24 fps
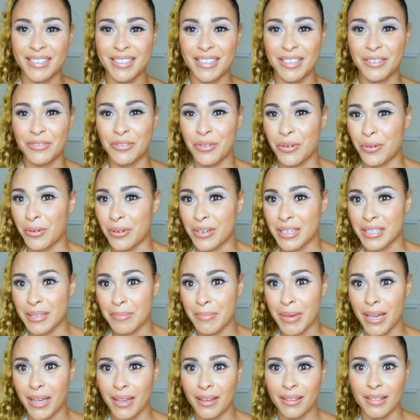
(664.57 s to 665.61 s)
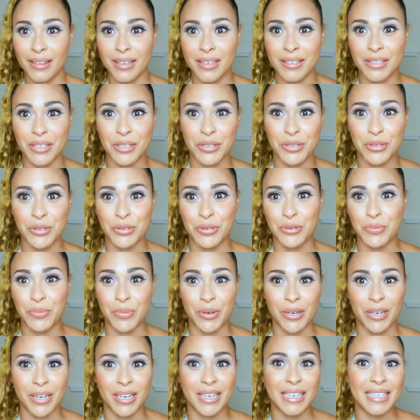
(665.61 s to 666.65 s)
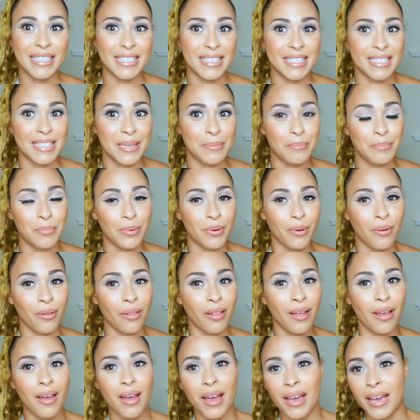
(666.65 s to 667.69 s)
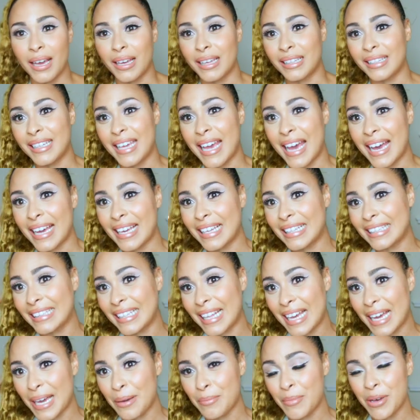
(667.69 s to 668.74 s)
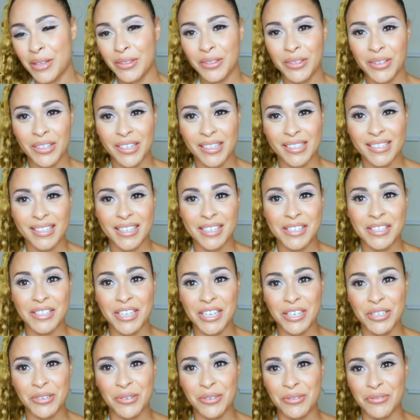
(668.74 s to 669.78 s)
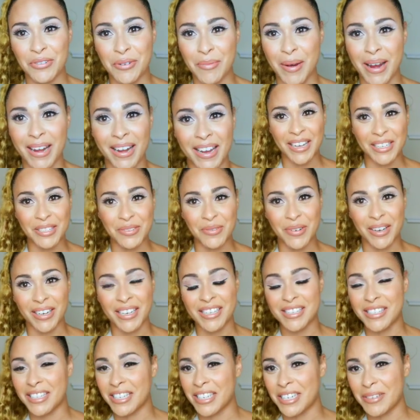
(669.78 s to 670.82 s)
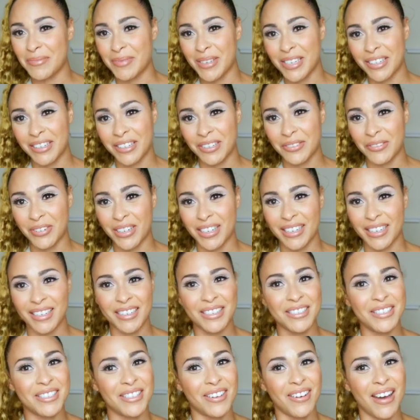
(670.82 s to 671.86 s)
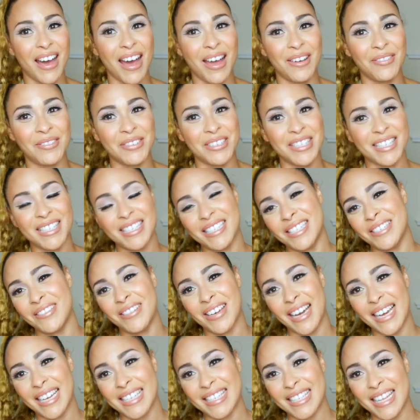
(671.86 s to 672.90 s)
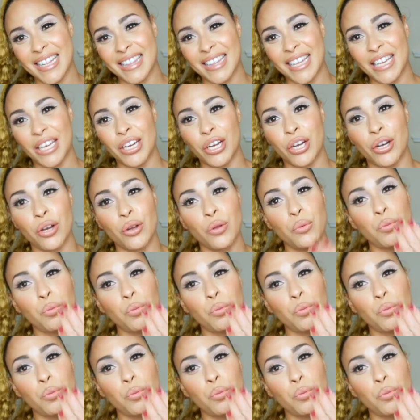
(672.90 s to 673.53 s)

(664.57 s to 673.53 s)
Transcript: Of course, making these super simple yet glam looks. Stay tuned for my next one. It's gonna be a good one. So I will see you guys later.